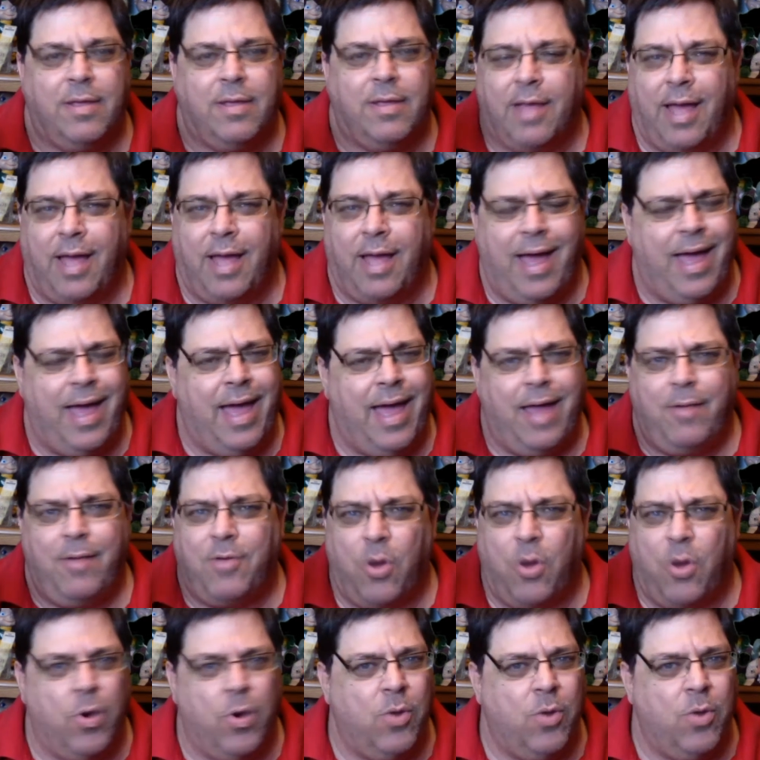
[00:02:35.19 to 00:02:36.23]
I don't
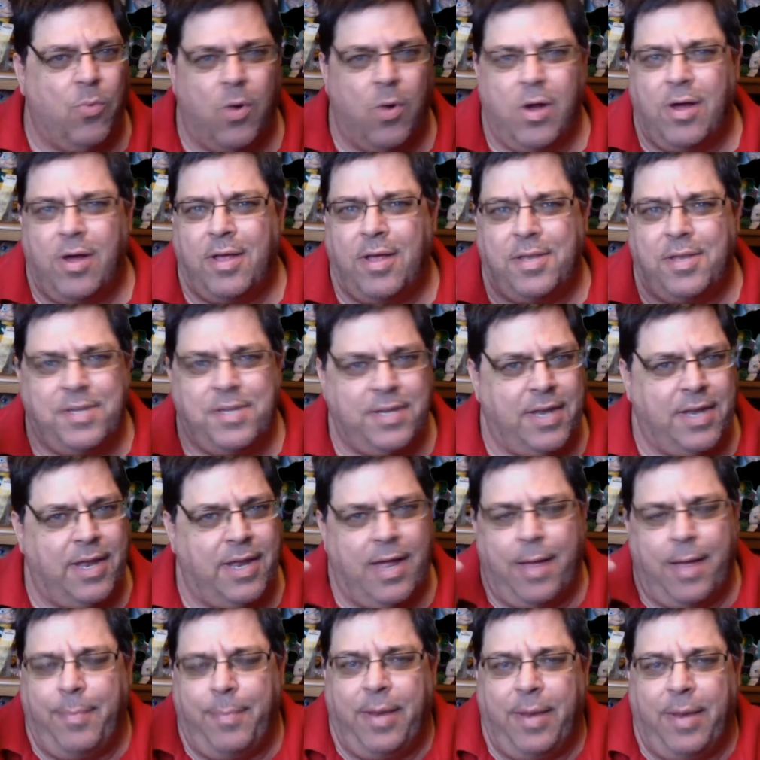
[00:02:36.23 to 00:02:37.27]
know what it was.
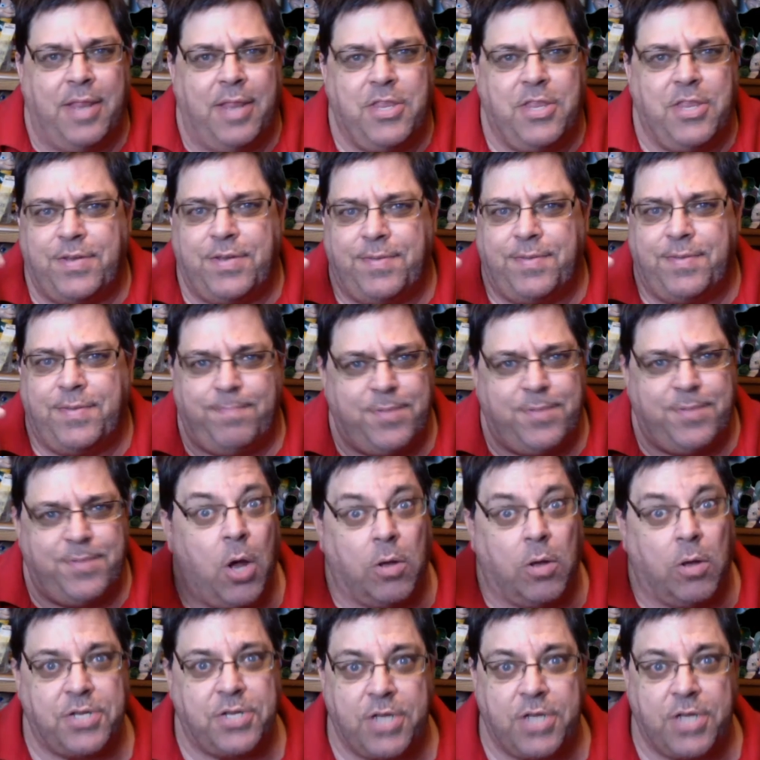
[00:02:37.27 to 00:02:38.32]
I mean, I just
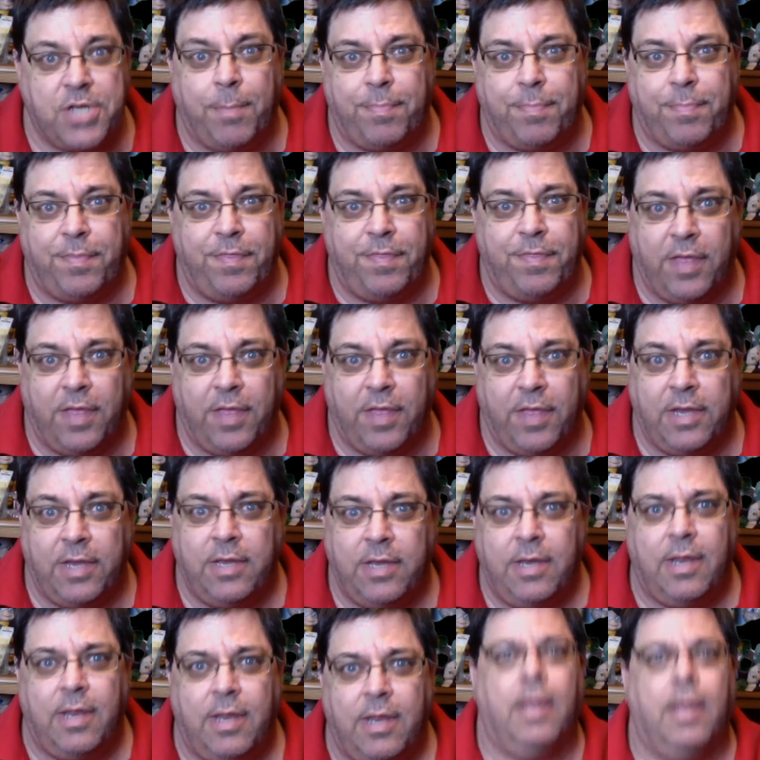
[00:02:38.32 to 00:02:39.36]
saw
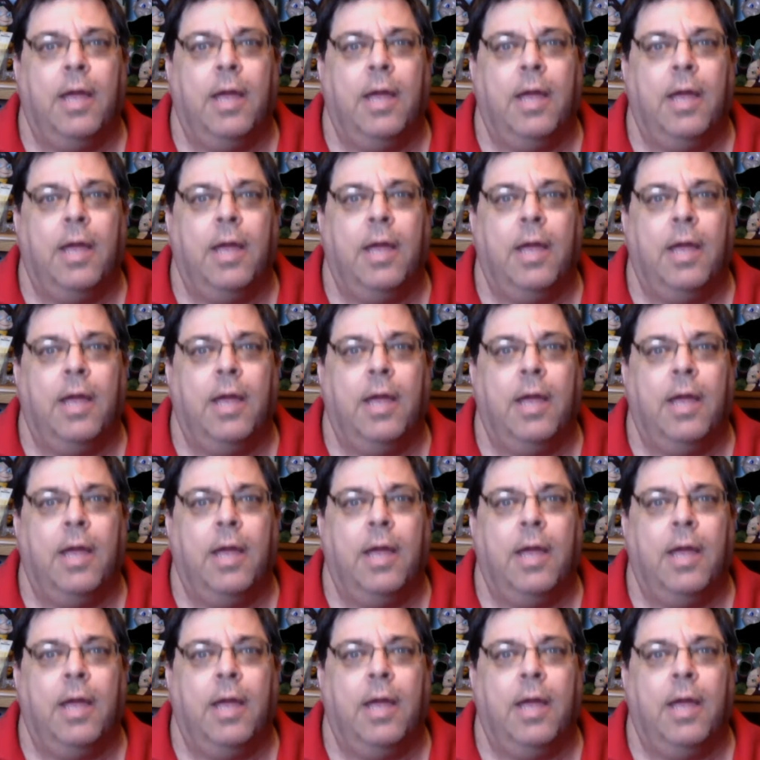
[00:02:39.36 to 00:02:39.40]
something.